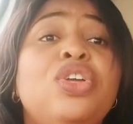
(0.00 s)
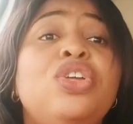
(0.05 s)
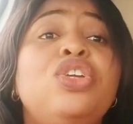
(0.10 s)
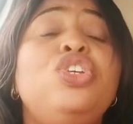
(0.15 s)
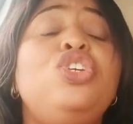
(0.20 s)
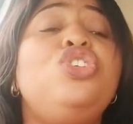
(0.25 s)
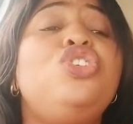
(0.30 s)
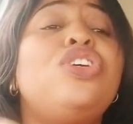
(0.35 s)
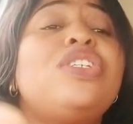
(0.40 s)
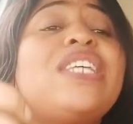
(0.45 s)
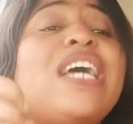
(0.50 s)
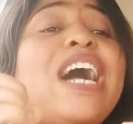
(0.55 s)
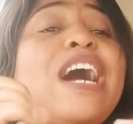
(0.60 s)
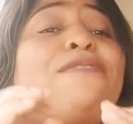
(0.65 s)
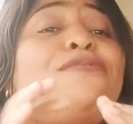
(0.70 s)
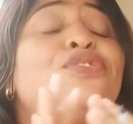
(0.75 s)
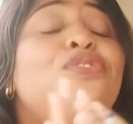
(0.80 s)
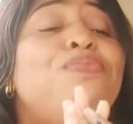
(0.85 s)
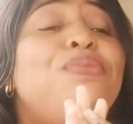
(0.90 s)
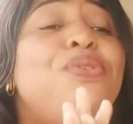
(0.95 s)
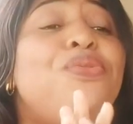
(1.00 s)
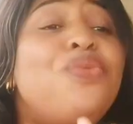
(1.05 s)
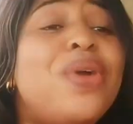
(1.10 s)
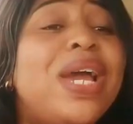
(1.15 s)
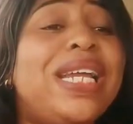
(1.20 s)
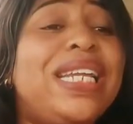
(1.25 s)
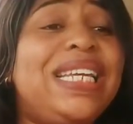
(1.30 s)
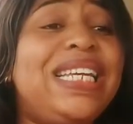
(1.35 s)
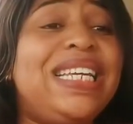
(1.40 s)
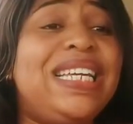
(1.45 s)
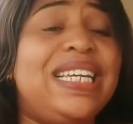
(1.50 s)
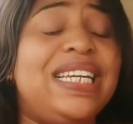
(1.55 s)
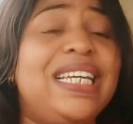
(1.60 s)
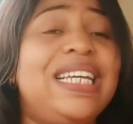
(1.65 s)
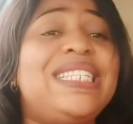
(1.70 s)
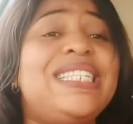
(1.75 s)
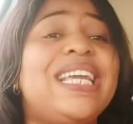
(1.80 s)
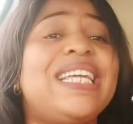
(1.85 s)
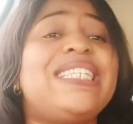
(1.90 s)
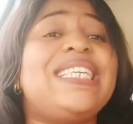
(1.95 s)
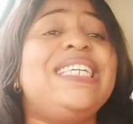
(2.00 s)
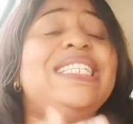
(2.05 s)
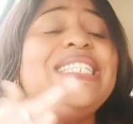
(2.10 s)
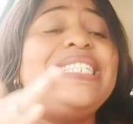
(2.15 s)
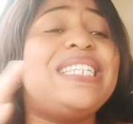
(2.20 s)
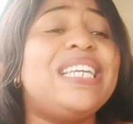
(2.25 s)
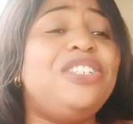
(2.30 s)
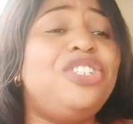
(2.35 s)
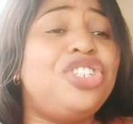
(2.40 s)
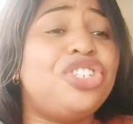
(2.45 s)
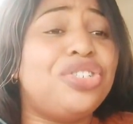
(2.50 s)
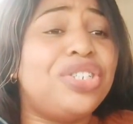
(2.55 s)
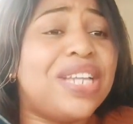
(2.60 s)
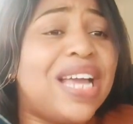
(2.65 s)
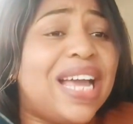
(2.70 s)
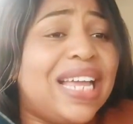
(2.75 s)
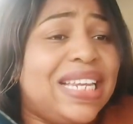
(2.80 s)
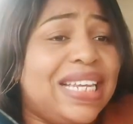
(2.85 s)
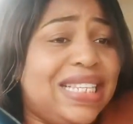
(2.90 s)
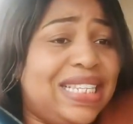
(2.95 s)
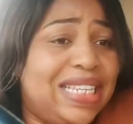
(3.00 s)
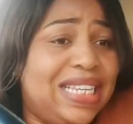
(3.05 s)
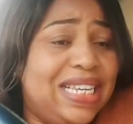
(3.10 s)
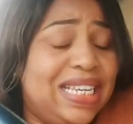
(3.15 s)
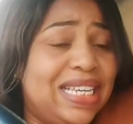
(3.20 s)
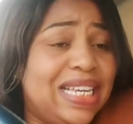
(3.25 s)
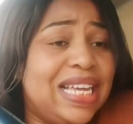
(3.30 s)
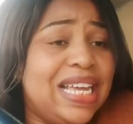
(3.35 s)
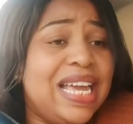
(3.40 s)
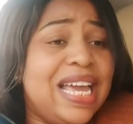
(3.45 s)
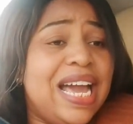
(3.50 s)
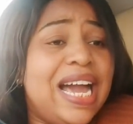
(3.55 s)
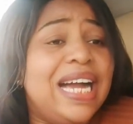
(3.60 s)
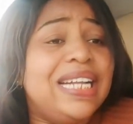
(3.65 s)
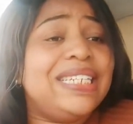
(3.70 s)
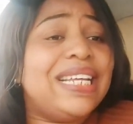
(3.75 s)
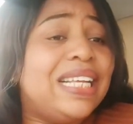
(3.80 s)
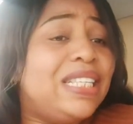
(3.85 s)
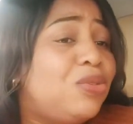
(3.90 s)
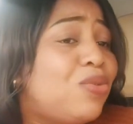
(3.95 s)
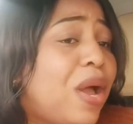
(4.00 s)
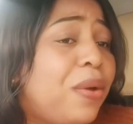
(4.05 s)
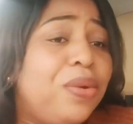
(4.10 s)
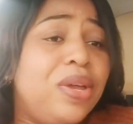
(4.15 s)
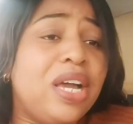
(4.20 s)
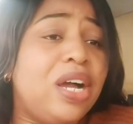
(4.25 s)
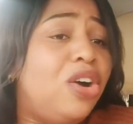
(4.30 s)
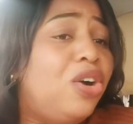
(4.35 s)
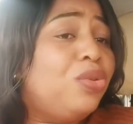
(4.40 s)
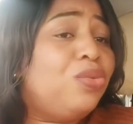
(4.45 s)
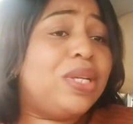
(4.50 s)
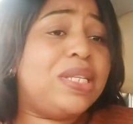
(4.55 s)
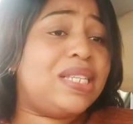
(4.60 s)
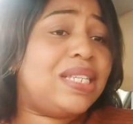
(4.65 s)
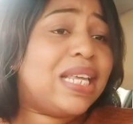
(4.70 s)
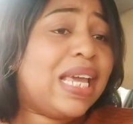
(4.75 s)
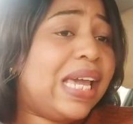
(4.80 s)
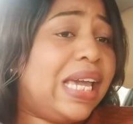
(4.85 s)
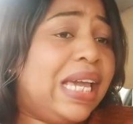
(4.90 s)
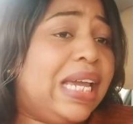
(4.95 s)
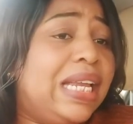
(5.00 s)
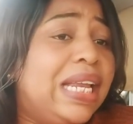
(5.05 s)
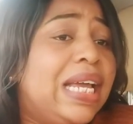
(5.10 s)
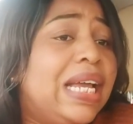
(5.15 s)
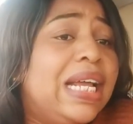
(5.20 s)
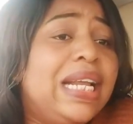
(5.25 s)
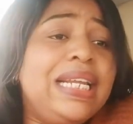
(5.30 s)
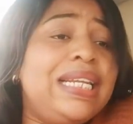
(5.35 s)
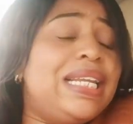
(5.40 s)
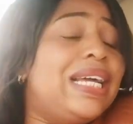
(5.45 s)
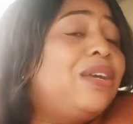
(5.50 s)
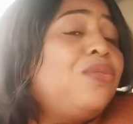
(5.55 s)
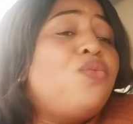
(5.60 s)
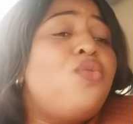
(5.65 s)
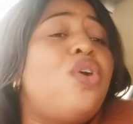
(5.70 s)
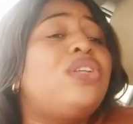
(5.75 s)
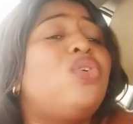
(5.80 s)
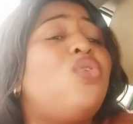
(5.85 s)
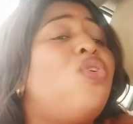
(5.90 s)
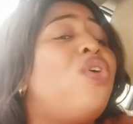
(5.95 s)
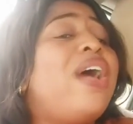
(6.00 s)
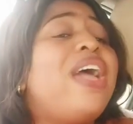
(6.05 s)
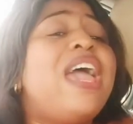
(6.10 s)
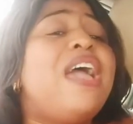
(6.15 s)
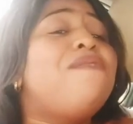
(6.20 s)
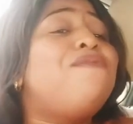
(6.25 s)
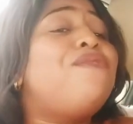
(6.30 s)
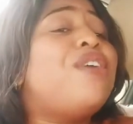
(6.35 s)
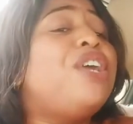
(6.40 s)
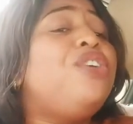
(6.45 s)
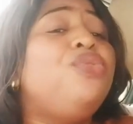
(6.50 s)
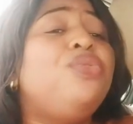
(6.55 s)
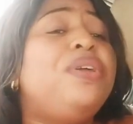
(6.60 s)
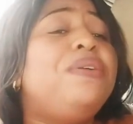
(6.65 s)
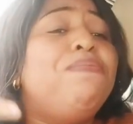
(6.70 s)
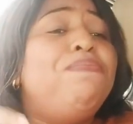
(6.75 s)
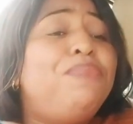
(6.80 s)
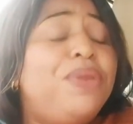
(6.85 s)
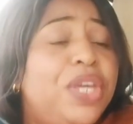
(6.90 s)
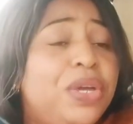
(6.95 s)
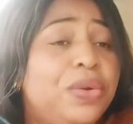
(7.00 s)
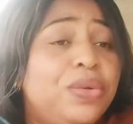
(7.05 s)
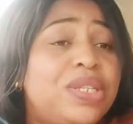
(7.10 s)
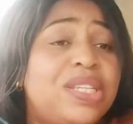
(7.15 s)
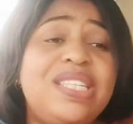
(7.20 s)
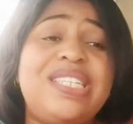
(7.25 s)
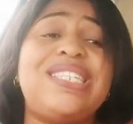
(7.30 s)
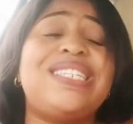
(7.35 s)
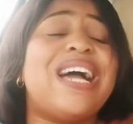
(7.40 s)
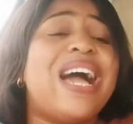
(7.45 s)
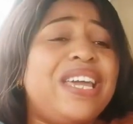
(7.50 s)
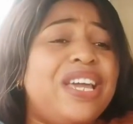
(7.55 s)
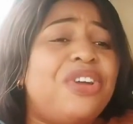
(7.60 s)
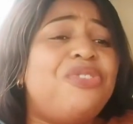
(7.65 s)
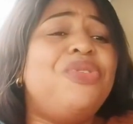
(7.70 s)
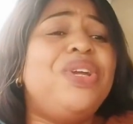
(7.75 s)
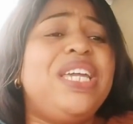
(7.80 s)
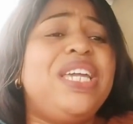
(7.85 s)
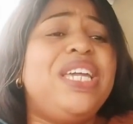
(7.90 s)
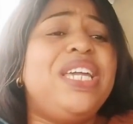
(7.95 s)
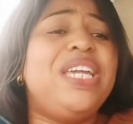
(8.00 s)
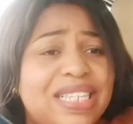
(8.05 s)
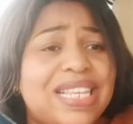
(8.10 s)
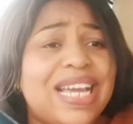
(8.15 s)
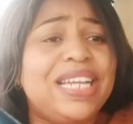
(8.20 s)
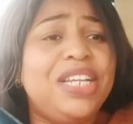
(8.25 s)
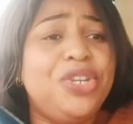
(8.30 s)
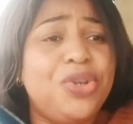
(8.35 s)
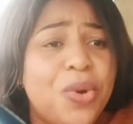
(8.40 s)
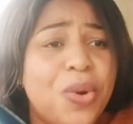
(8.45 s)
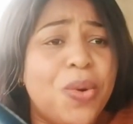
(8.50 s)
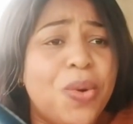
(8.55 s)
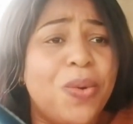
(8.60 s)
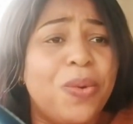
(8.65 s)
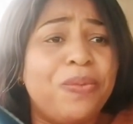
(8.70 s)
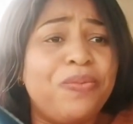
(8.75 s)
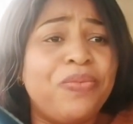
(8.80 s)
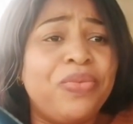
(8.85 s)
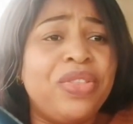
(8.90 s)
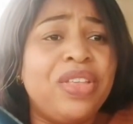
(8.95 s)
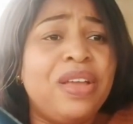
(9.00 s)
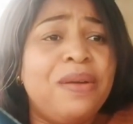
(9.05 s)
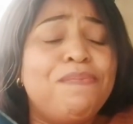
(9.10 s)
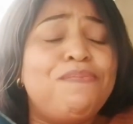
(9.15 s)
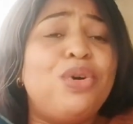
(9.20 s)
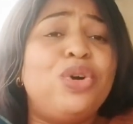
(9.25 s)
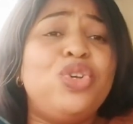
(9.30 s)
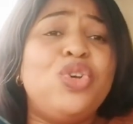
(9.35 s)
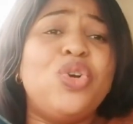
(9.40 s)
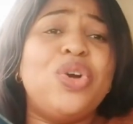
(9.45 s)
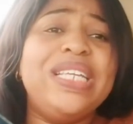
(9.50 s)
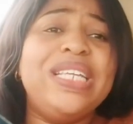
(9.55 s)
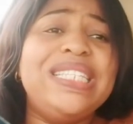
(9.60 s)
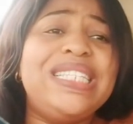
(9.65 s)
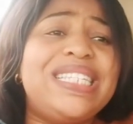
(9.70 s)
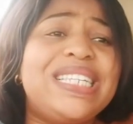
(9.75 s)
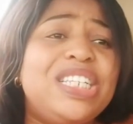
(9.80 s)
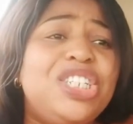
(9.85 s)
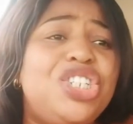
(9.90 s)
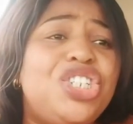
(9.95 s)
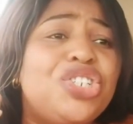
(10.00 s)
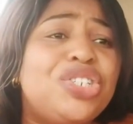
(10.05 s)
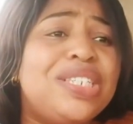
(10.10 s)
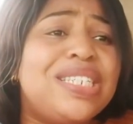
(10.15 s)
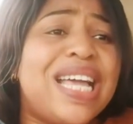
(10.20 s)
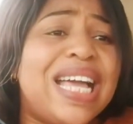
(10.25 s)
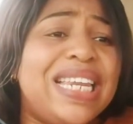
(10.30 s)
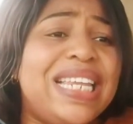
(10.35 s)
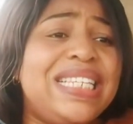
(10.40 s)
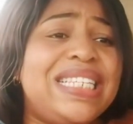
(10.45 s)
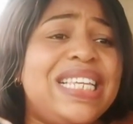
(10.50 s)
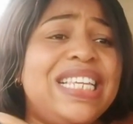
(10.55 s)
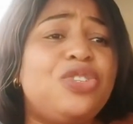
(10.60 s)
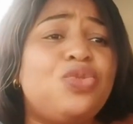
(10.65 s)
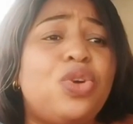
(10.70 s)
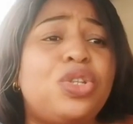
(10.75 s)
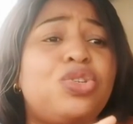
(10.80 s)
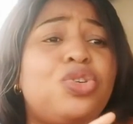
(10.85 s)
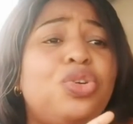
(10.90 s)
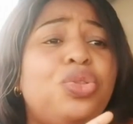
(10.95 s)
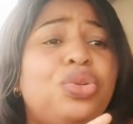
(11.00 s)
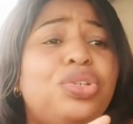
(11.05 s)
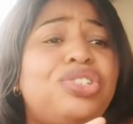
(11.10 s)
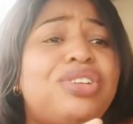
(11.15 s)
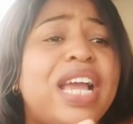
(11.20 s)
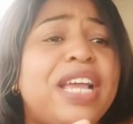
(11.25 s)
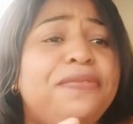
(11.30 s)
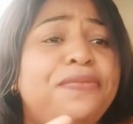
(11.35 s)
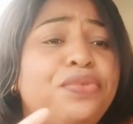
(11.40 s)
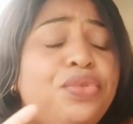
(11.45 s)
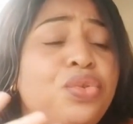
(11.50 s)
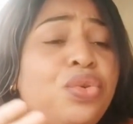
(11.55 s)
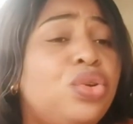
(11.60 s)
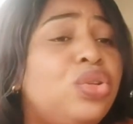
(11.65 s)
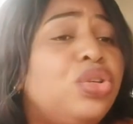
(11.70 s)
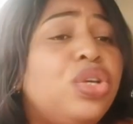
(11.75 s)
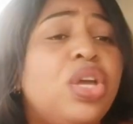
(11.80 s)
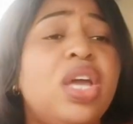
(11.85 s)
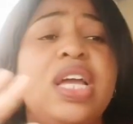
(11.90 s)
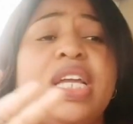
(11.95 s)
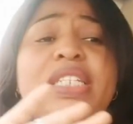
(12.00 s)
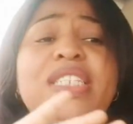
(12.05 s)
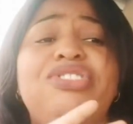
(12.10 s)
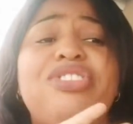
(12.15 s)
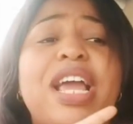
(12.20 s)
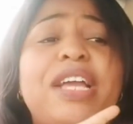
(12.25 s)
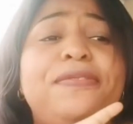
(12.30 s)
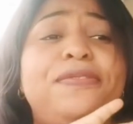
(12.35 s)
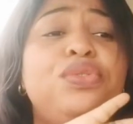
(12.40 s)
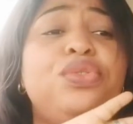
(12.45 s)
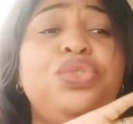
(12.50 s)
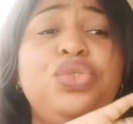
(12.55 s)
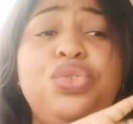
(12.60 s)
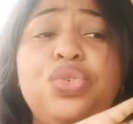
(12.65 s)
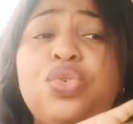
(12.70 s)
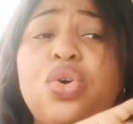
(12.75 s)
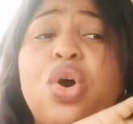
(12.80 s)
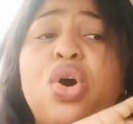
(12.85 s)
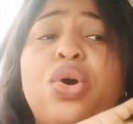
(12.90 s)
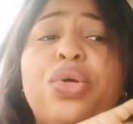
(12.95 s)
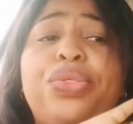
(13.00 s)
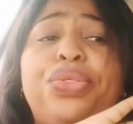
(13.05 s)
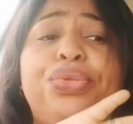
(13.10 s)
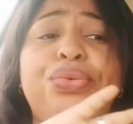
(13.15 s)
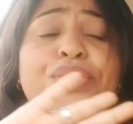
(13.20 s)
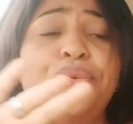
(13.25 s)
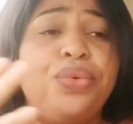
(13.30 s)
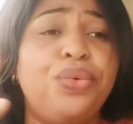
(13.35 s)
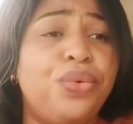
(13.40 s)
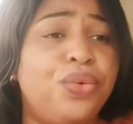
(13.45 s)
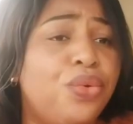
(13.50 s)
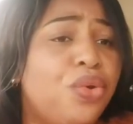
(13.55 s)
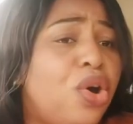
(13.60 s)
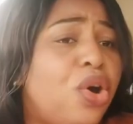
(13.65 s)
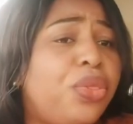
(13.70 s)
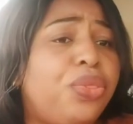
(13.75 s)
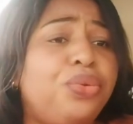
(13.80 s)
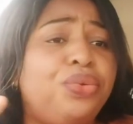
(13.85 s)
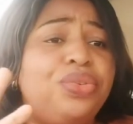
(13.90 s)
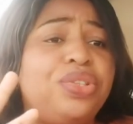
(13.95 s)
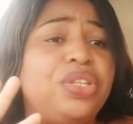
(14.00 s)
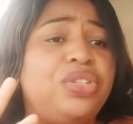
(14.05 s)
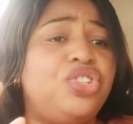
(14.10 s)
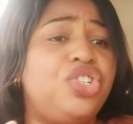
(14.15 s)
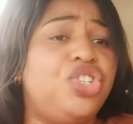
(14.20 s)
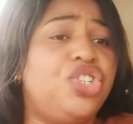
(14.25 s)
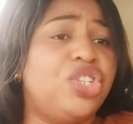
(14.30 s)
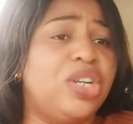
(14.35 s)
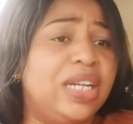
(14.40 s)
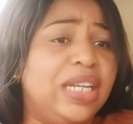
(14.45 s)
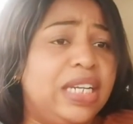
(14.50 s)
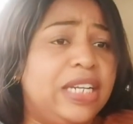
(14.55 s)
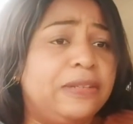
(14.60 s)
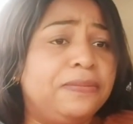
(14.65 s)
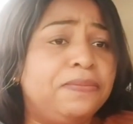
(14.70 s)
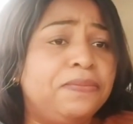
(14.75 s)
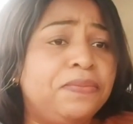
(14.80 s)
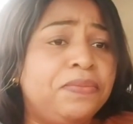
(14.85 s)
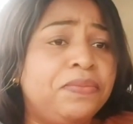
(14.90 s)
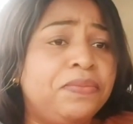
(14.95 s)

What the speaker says: You just have to be ready. It takes intentionality. And that's why we are always saying that whatever you impute is tiring. Yes, I know. But your intentionality is what's going to drive you all through this journey.